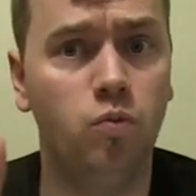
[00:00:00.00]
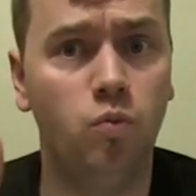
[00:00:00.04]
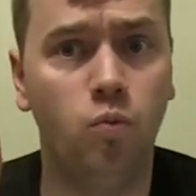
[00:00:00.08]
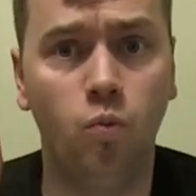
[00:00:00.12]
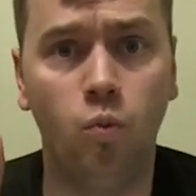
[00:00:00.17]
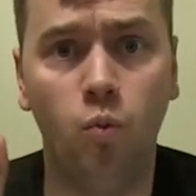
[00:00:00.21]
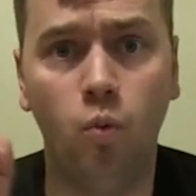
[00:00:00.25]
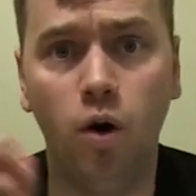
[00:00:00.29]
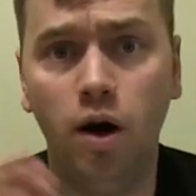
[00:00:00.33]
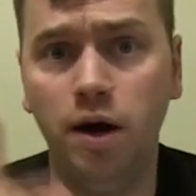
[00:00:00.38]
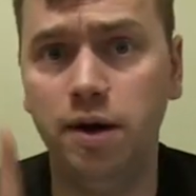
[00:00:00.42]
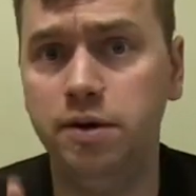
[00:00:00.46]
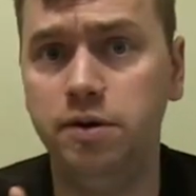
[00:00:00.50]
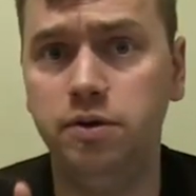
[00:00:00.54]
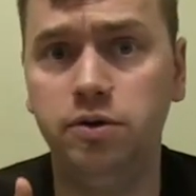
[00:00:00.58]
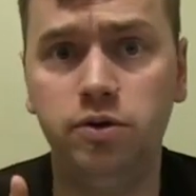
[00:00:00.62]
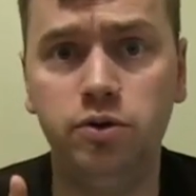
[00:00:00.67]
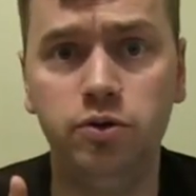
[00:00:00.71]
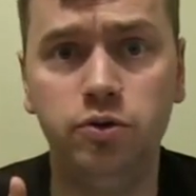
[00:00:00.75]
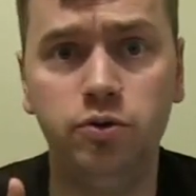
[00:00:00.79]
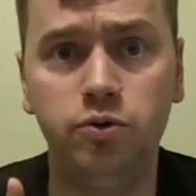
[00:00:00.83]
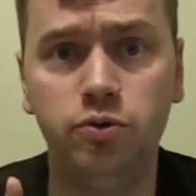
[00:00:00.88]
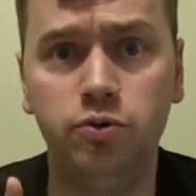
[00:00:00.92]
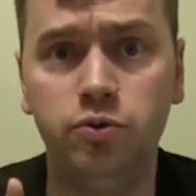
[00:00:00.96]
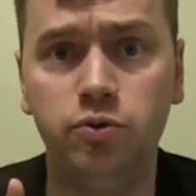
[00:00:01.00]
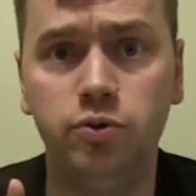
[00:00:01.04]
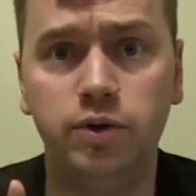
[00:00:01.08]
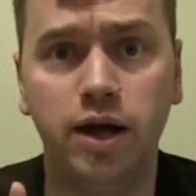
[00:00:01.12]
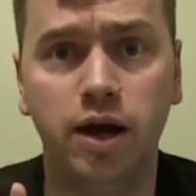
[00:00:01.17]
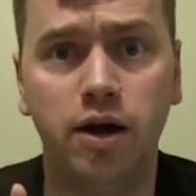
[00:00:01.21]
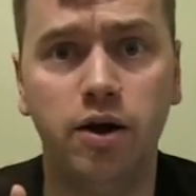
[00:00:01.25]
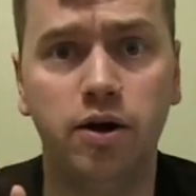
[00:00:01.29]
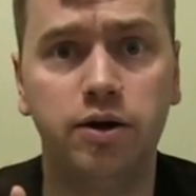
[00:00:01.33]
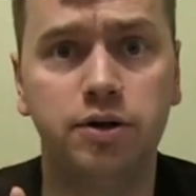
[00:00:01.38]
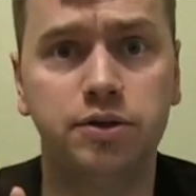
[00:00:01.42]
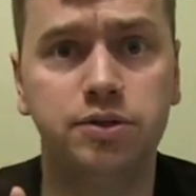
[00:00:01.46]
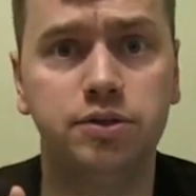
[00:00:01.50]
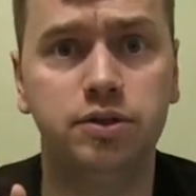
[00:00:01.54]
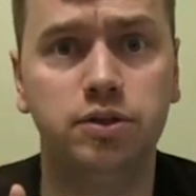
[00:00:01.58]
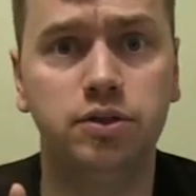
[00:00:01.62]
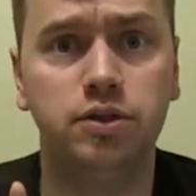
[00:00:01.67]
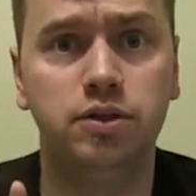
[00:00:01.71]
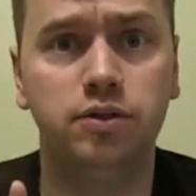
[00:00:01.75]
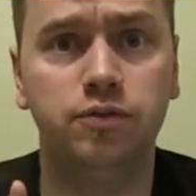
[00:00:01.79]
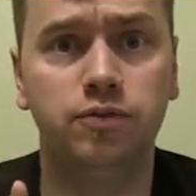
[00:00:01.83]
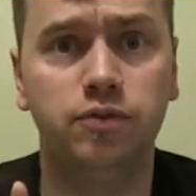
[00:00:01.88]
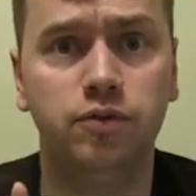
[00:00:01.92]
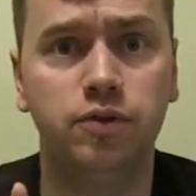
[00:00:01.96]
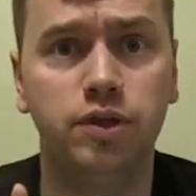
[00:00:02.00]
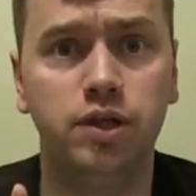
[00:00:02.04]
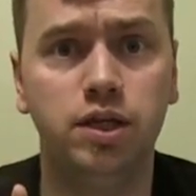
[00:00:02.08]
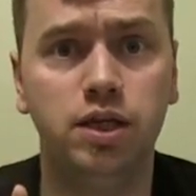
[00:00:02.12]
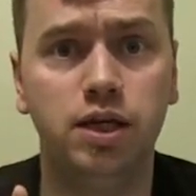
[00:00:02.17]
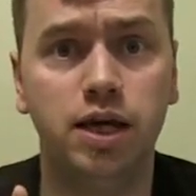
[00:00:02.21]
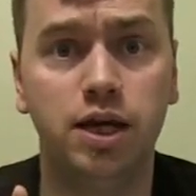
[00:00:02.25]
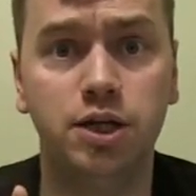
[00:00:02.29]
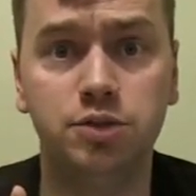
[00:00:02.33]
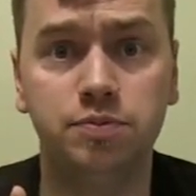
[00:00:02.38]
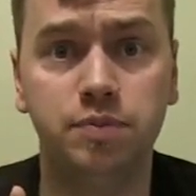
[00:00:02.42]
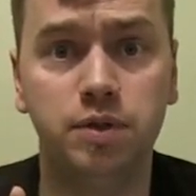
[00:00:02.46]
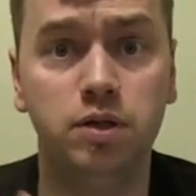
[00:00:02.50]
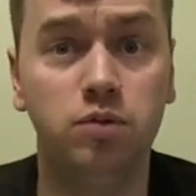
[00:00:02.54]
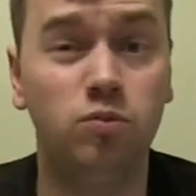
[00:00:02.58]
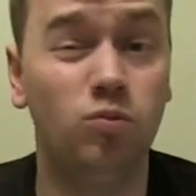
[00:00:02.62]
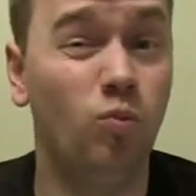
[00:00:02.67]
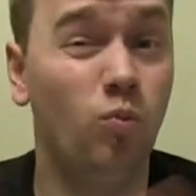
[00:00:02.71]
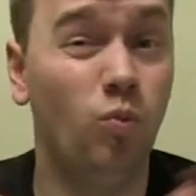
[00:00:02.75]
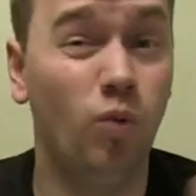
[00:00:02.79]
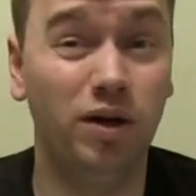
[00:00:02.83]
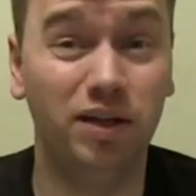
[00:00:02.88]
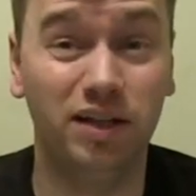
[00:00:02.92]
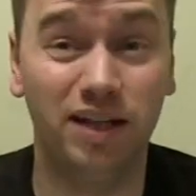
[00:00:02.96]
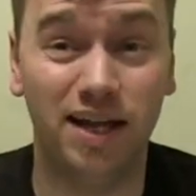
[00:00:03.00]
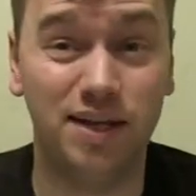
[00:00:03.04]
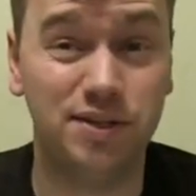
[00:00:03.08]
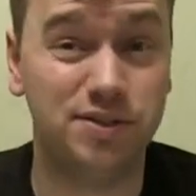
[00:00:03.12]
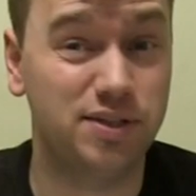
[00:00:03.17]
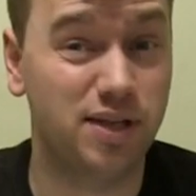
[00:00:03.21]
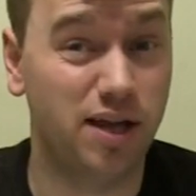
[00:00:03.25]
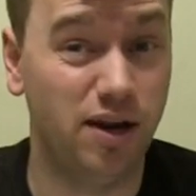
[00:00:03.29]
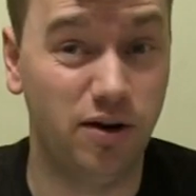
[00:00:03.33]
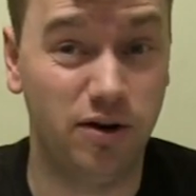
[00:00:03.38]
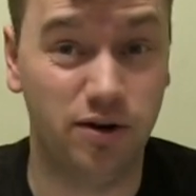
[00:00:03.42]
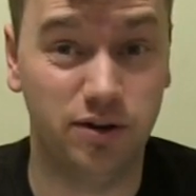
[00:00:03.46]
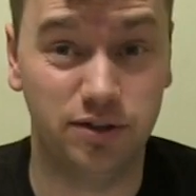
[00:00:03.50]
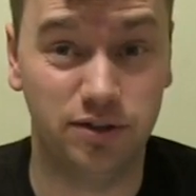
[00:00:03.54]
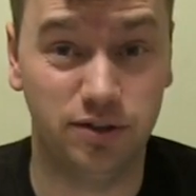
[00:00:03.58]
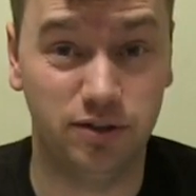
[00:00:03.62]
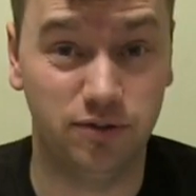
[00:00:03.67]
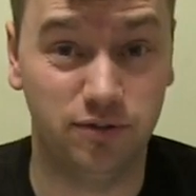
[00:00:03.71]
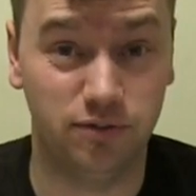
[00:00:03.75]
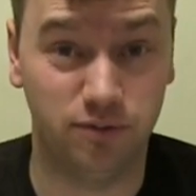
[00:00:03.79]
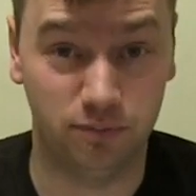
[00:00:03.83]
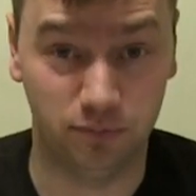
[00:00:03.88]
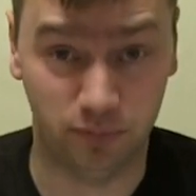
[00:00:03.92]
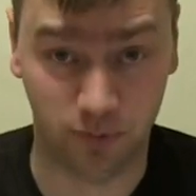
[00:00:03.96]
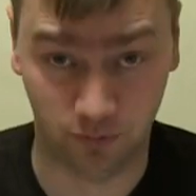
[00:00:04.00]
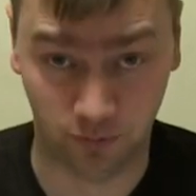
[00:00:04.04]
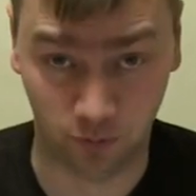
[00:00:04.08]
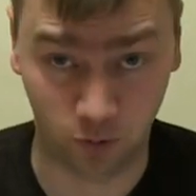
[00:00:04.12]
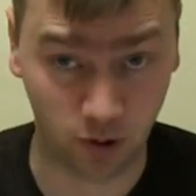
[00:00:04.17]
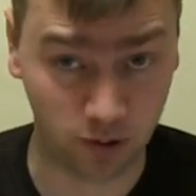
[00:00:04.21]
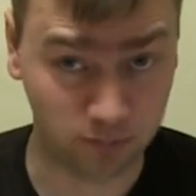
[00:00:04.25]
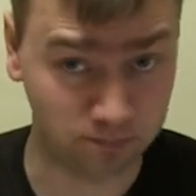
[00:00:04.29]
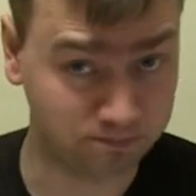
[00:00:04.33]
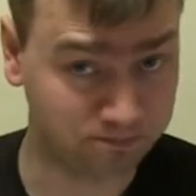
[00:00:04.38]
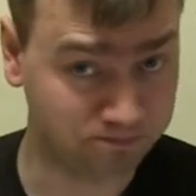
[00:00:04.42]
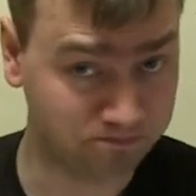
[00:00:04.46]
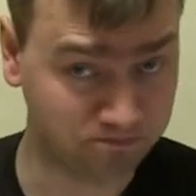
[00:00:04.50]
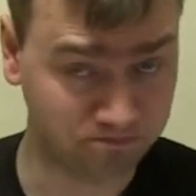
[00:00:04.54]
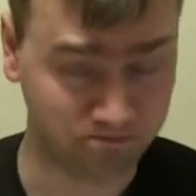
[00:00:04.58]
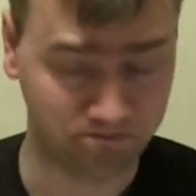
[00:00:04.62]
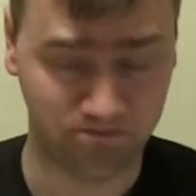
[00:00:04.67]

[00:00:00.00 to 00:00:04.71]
1 new character for the henchmen, 1 less character from before.